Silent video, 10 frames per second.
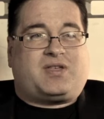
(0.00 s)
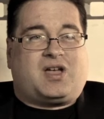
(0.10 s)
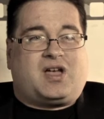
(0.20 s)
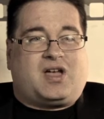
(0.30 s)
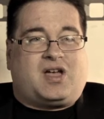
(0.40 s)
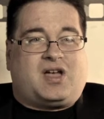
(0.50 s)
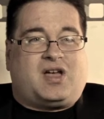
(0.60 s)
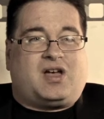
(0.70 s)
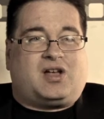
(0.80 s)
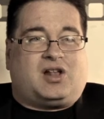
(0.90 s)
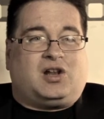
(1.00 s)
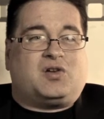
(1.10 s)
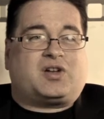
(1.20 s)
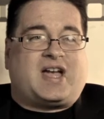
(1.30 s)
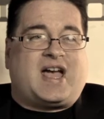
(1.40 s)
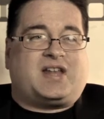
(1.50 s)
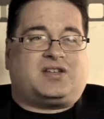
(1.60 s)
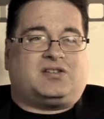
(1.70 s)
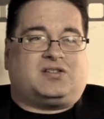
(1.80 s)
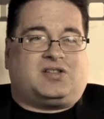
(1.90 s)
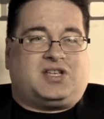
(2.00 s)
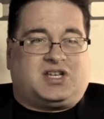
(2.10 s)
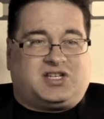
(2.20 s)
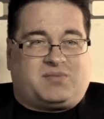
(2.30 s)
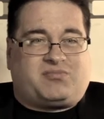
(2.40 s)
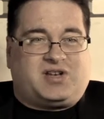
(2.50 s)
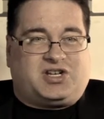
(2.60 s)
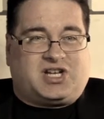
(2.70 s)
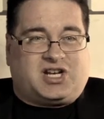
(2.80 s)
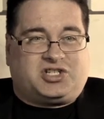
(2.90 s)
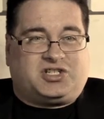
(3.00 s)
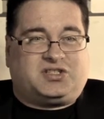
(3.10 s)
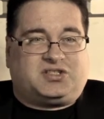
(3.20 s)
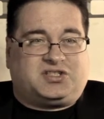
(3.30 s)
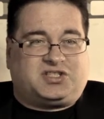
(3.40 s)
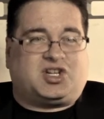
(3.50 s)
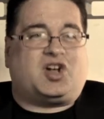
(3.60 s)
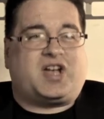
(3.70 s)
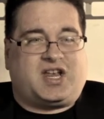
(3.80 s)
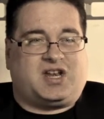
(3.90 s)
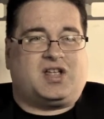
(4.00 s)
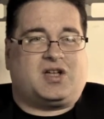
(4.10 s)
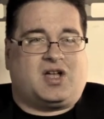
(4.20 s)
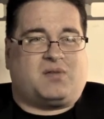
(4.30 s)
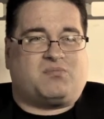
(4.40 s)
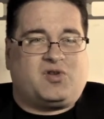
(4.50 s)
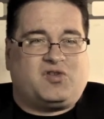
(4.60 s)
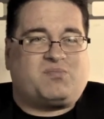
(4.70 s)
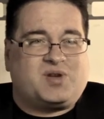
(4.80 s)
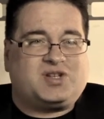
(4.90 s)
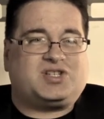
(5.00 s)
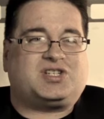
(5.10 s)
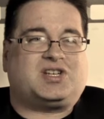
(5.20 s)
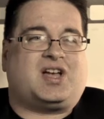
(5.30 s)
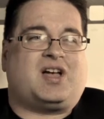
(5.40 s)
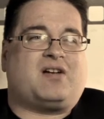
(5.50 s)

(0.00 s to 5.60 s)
a look at the contemporary intelligent design movement,